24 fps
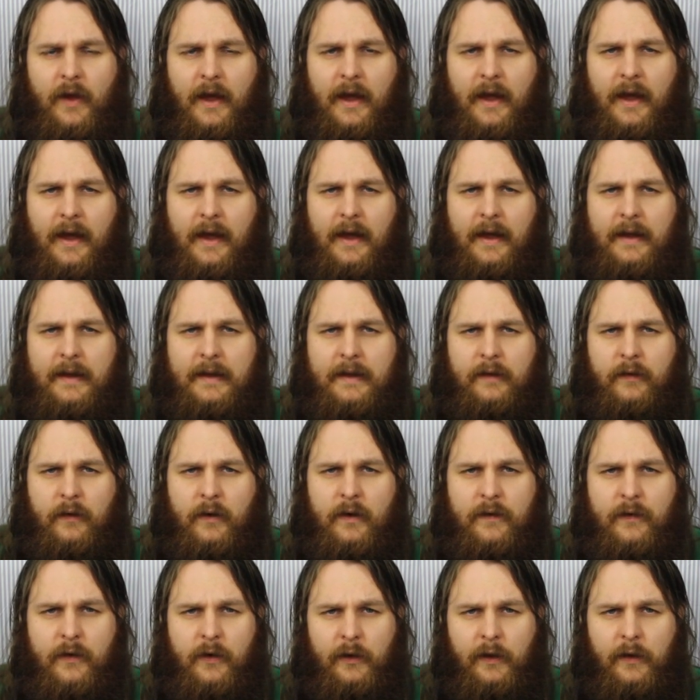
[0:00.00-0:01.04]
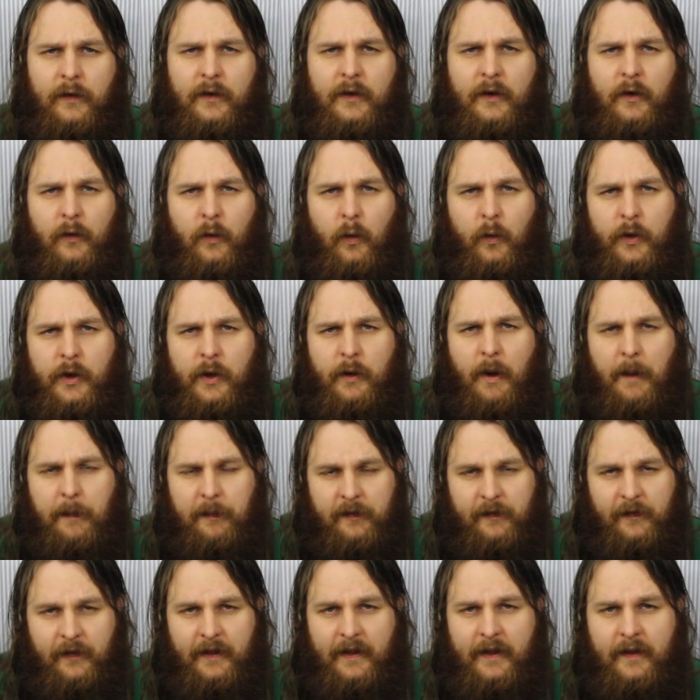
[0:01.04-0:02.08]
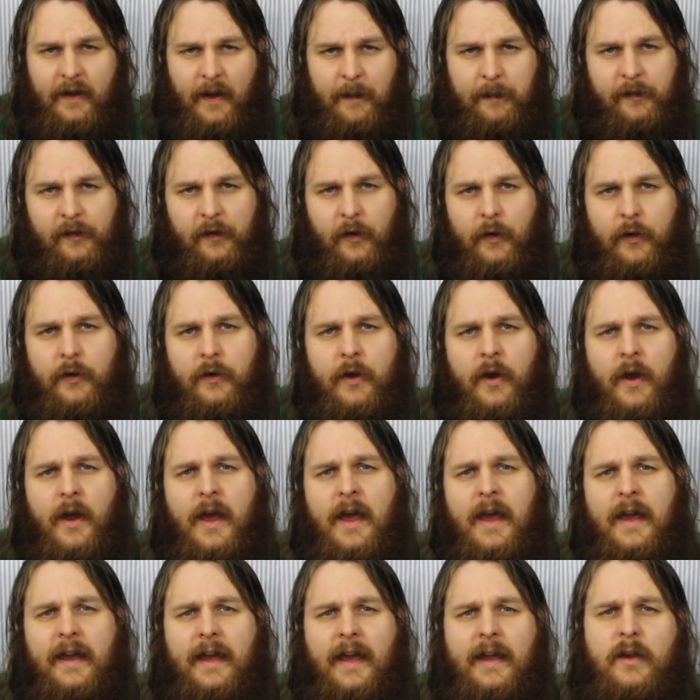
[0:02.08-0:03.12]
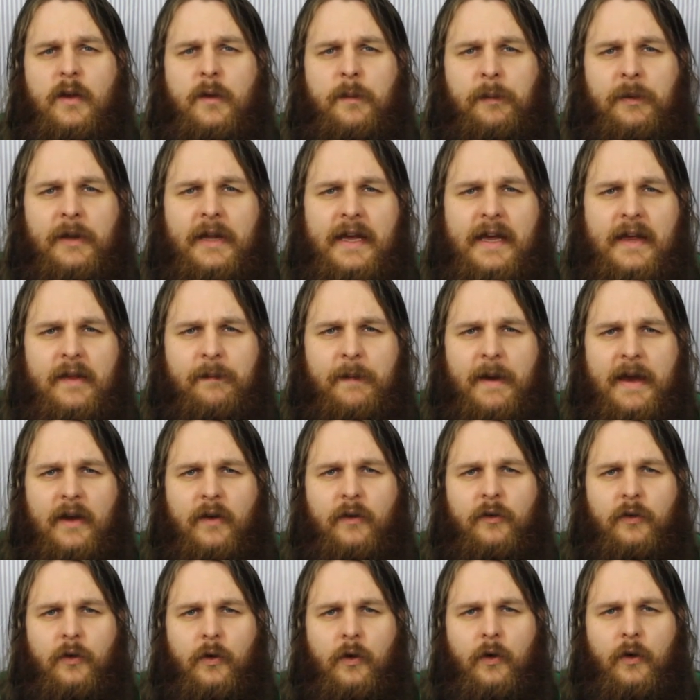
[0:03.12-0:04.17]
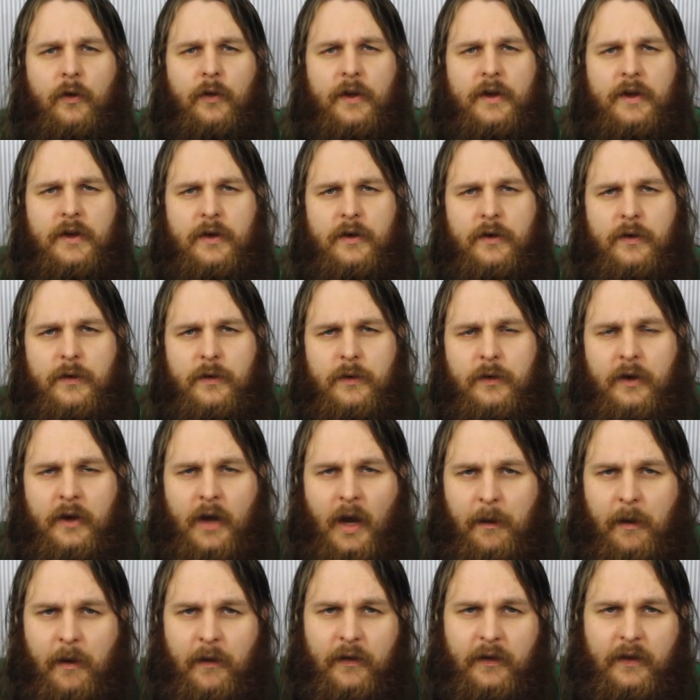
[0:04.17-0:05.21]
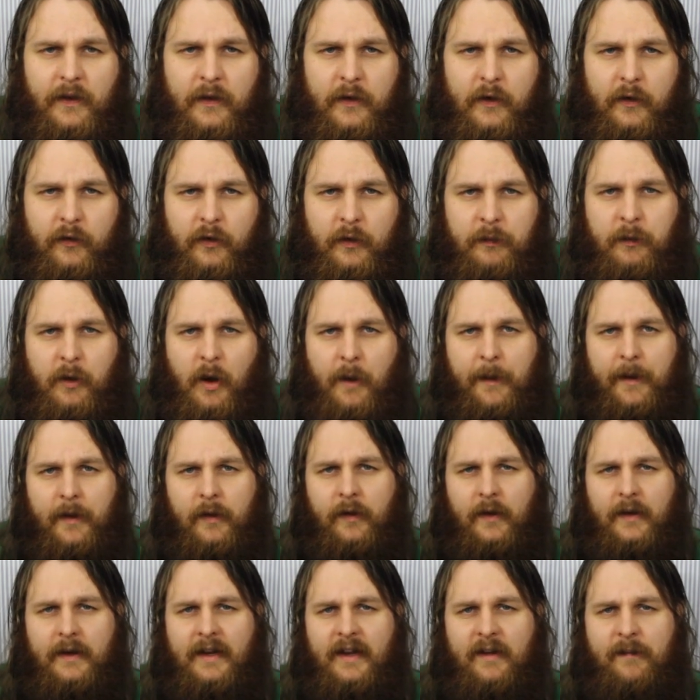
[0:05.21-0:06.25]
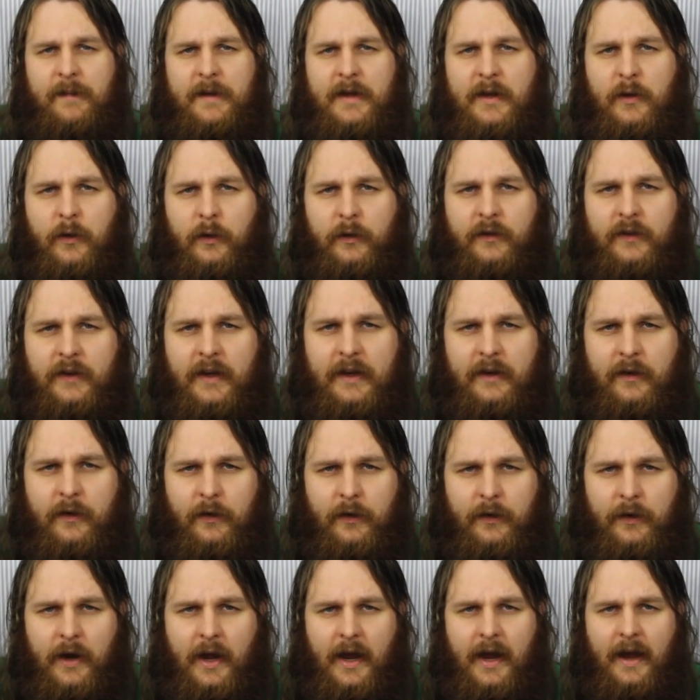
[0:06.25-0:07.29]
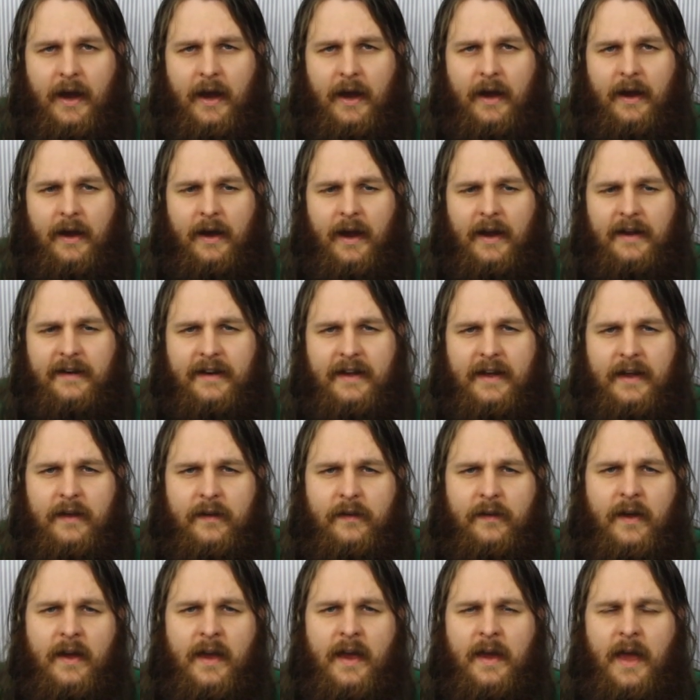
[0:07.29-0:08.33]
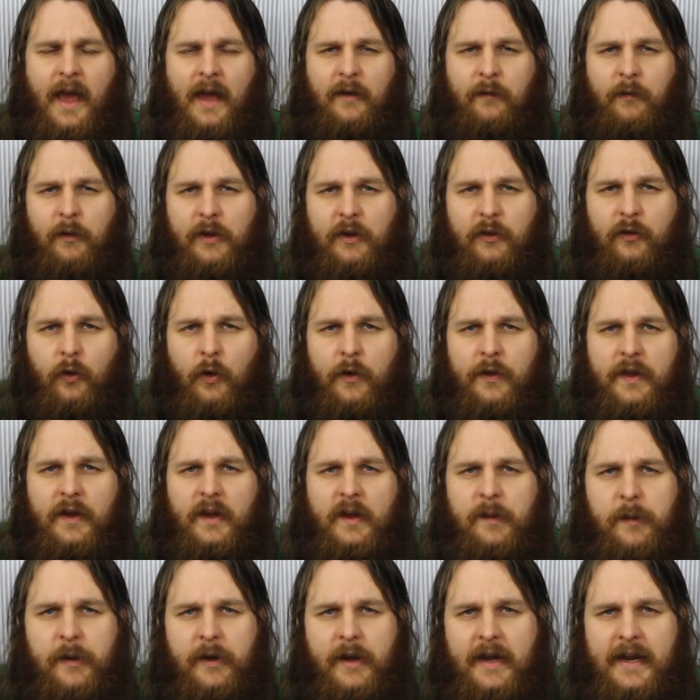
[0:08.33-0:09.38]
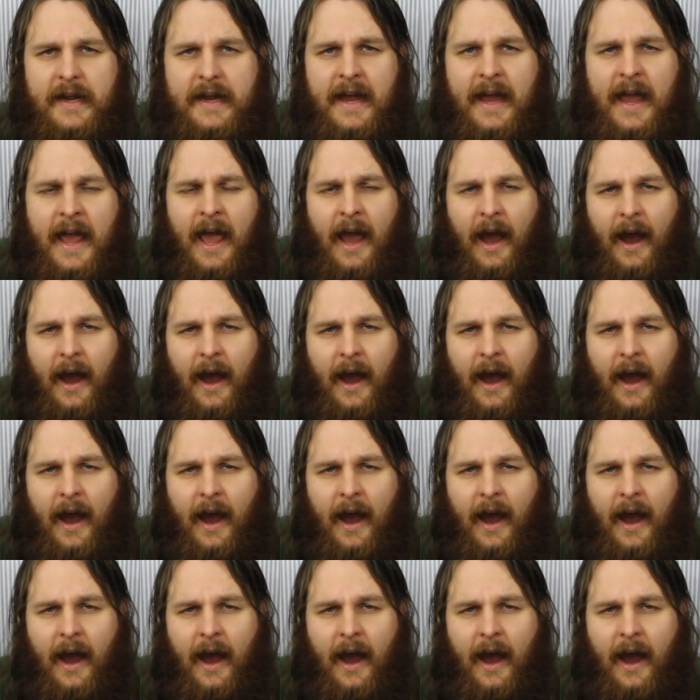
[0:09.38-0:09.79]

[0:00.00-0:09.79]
Uh, so if you're listening on audio apps for this episode, can you please make sure that you come over to the YouTube comments and give me your your uh, uh, ideas and really join the community?